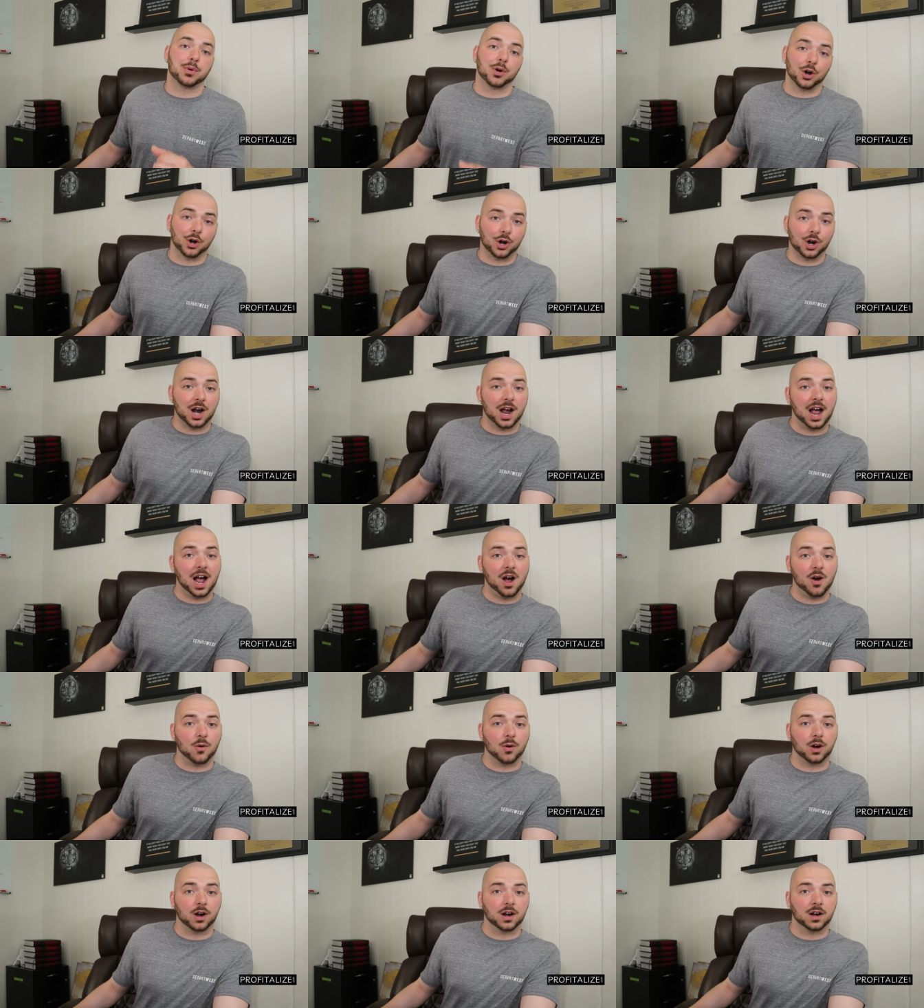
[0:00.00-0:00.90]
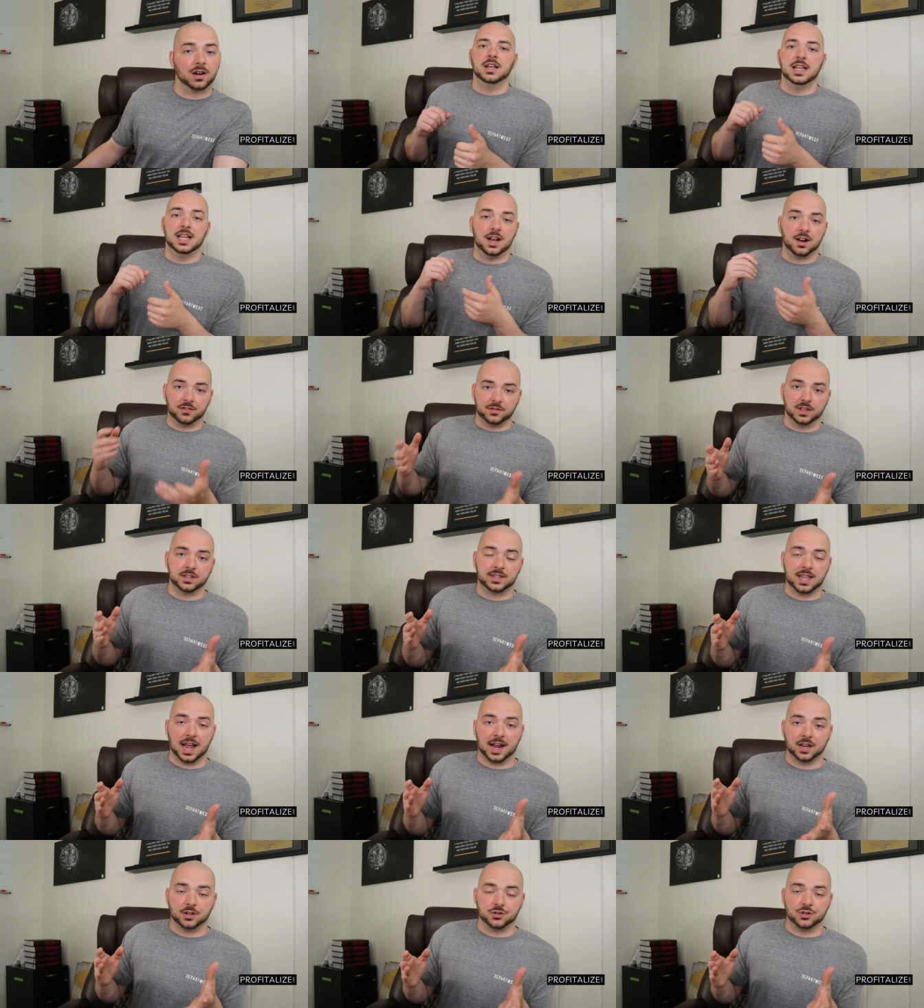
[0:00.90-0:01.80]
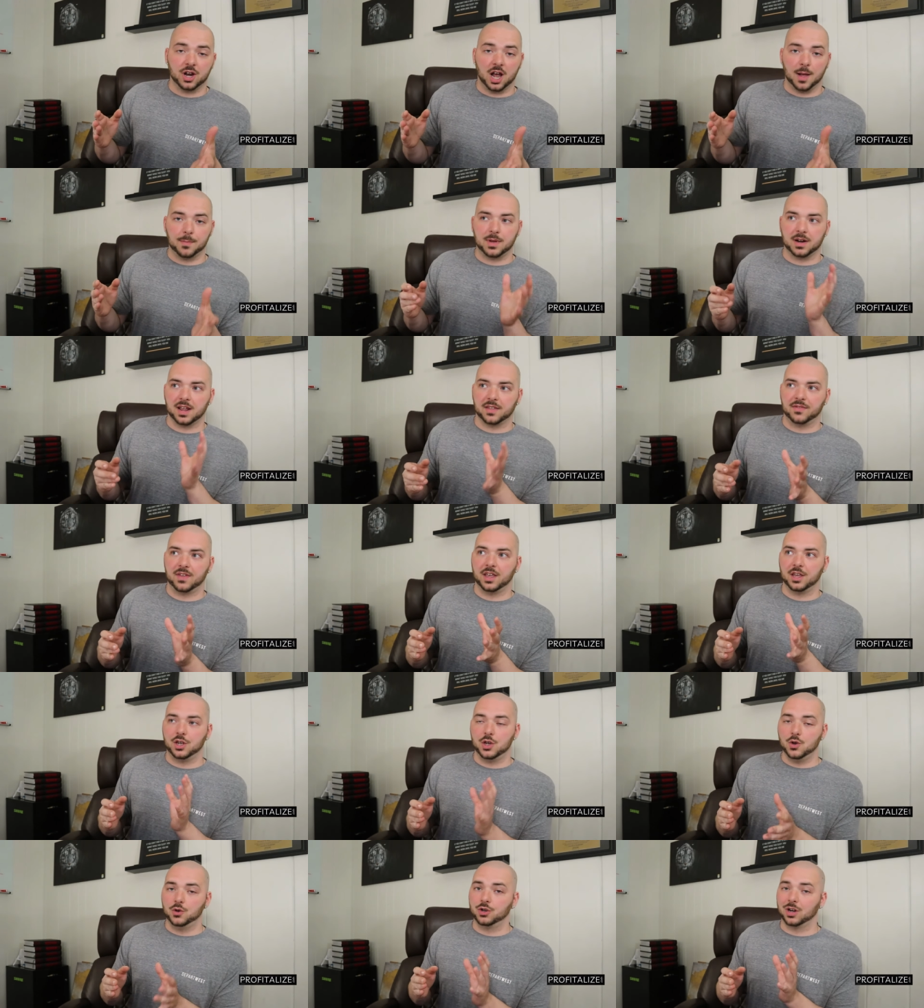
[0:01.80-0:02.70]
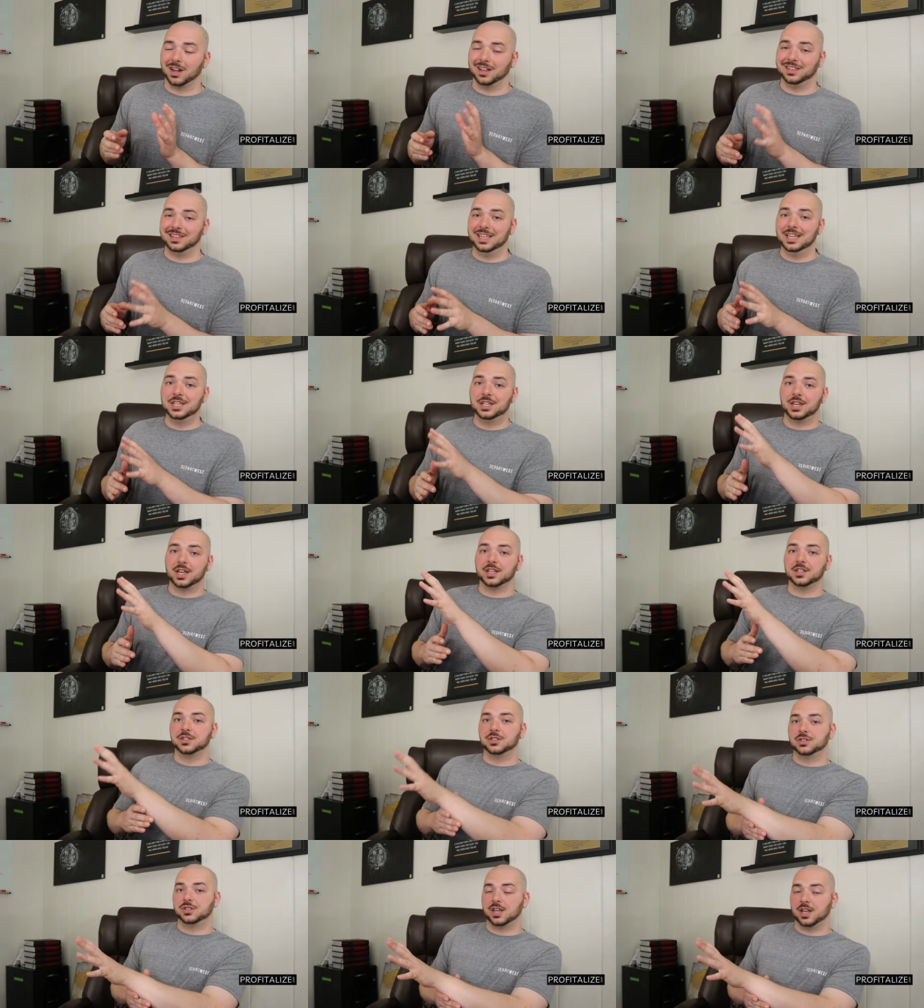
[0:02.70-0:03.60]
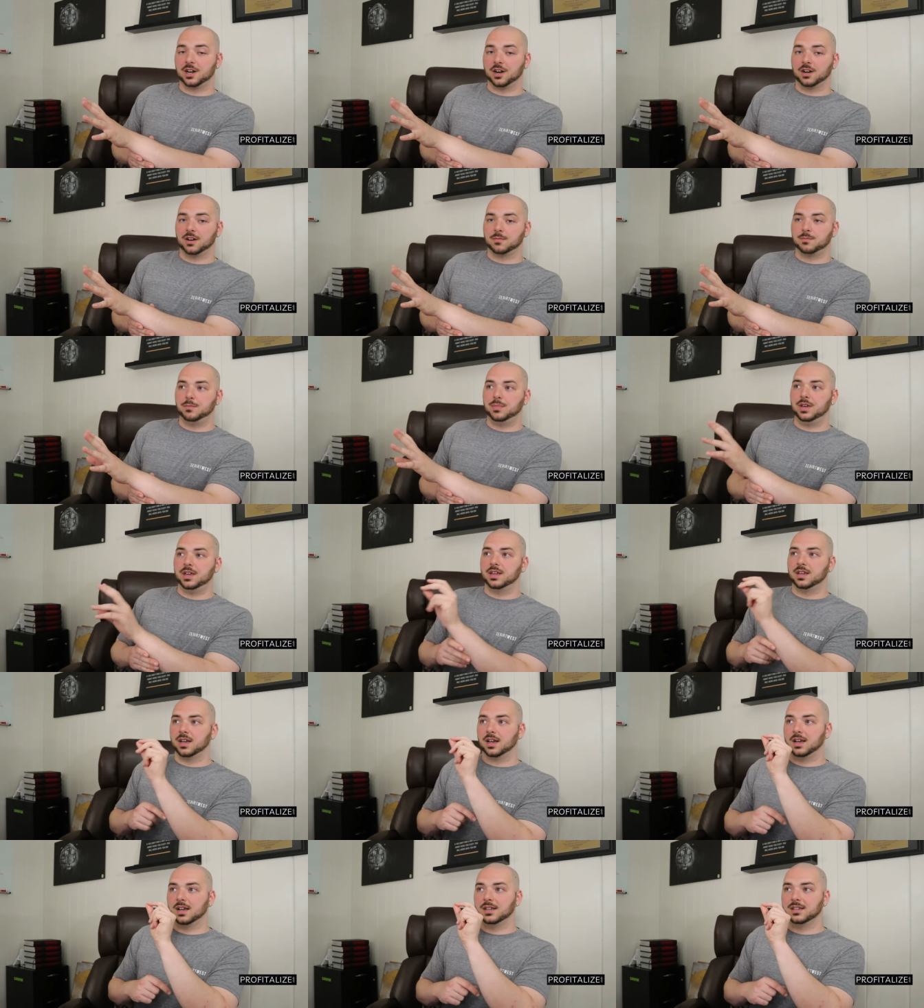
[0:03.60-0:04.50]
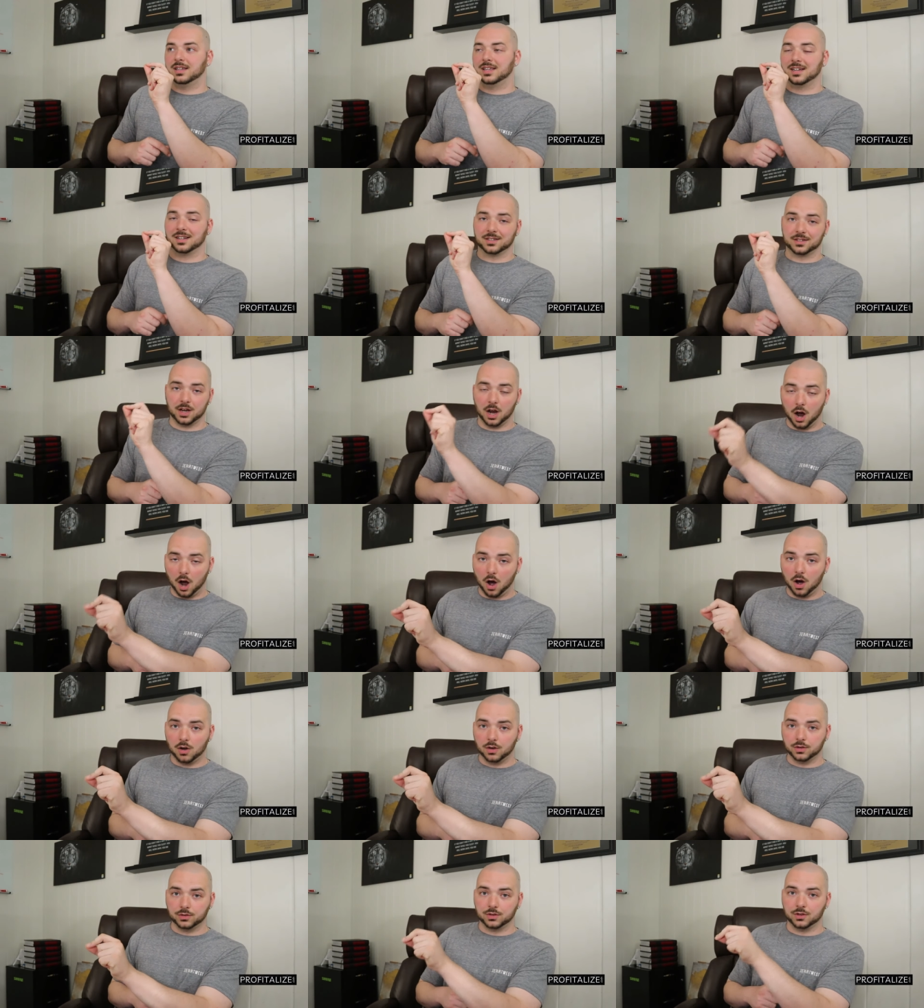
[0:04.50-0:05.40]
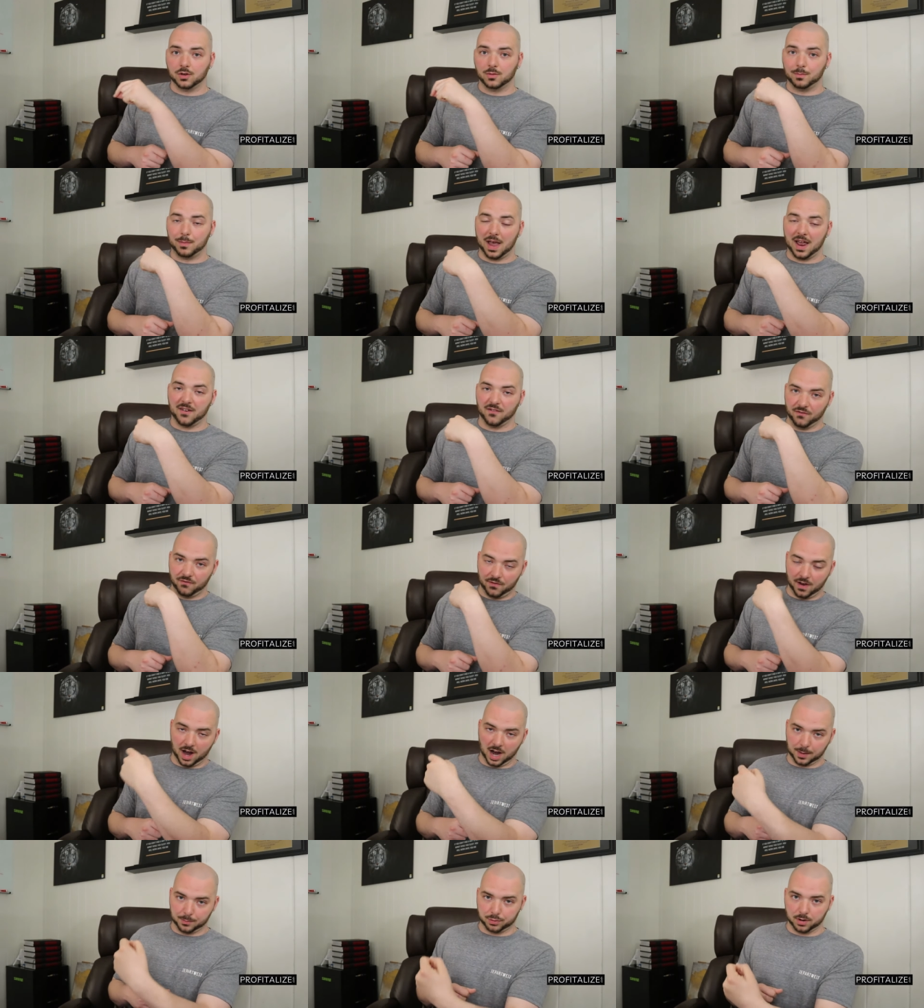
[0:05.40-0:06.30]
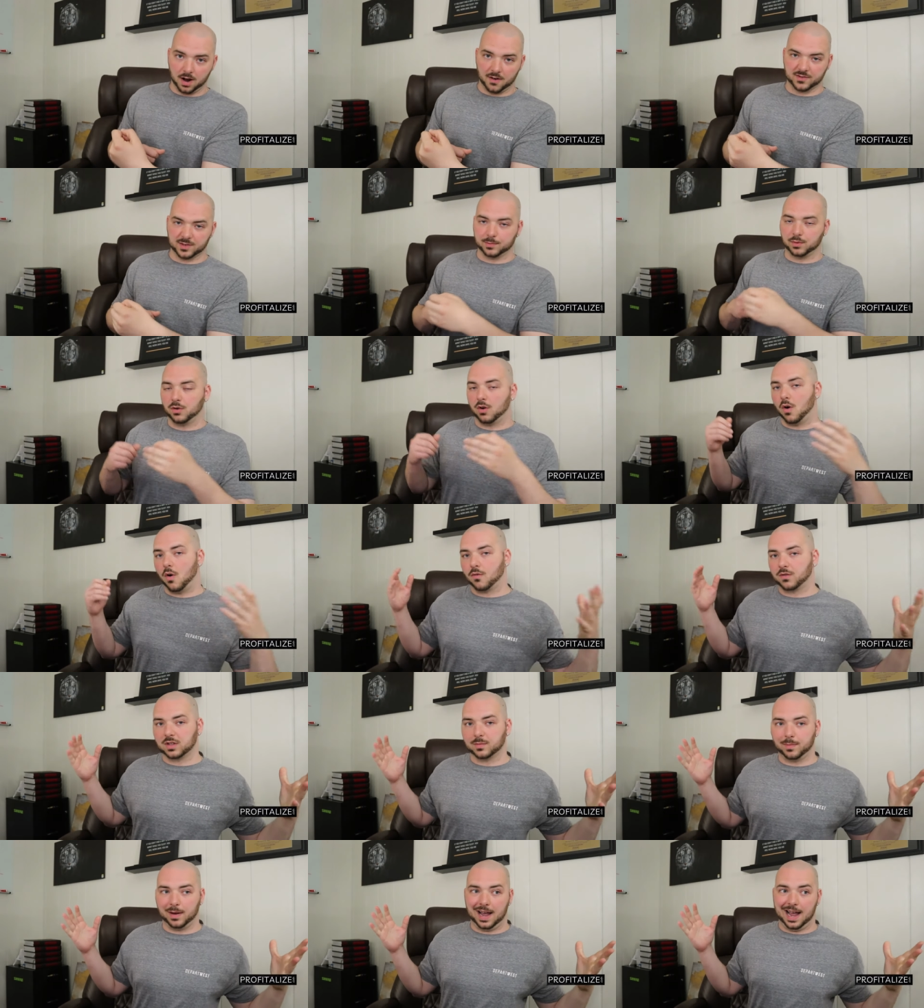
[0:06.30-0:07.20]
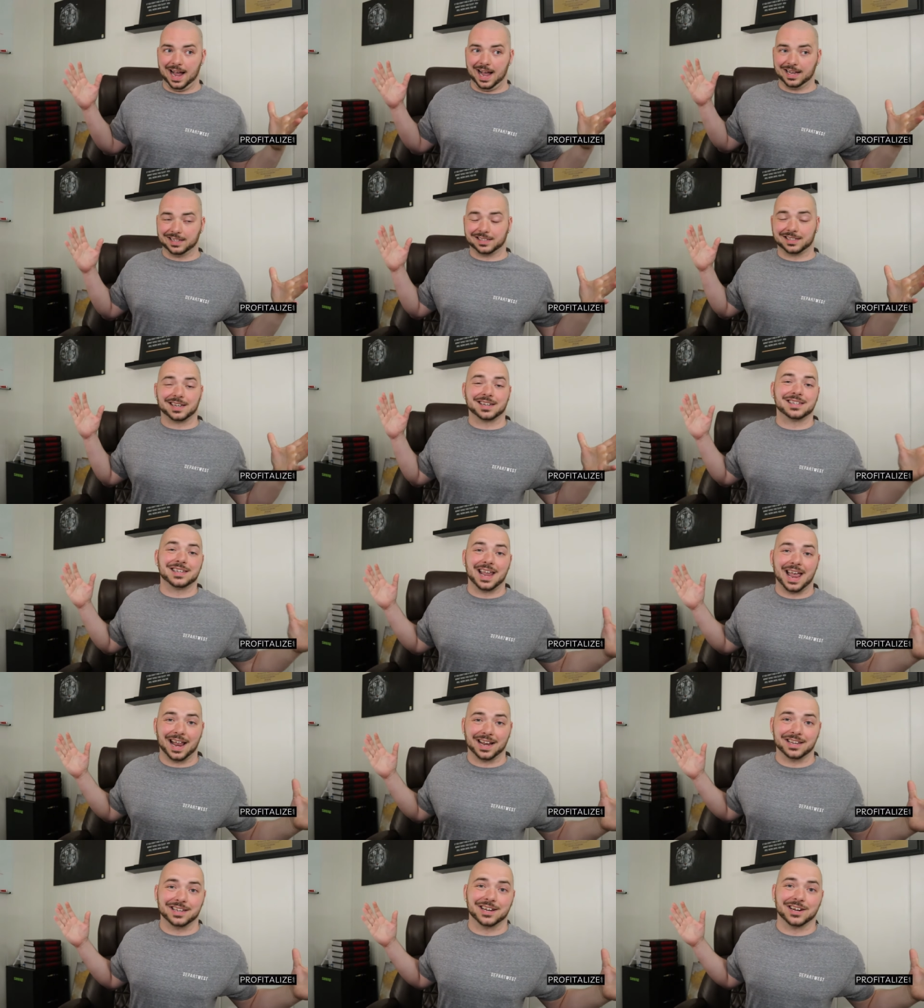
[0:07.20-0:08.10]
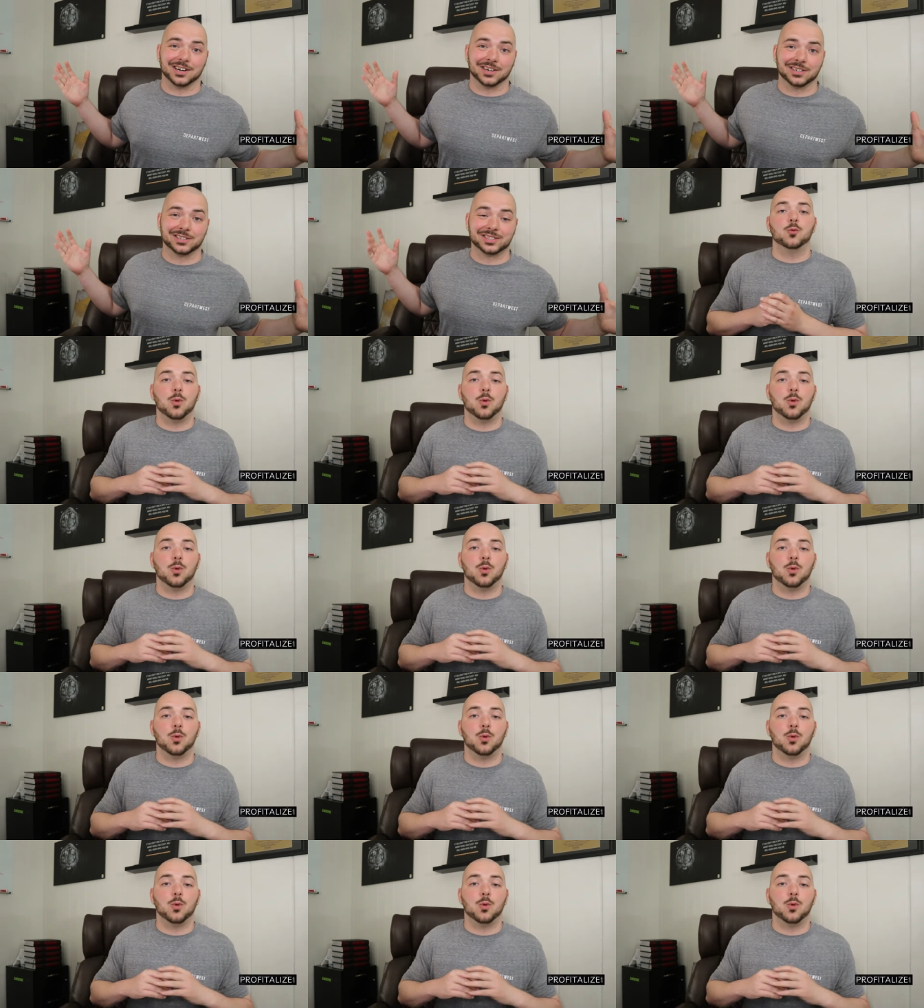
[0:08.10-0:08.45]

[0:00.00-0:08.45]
per hour, here's the second job that I think you should at least consider because it has also been very profitable over the past ten years.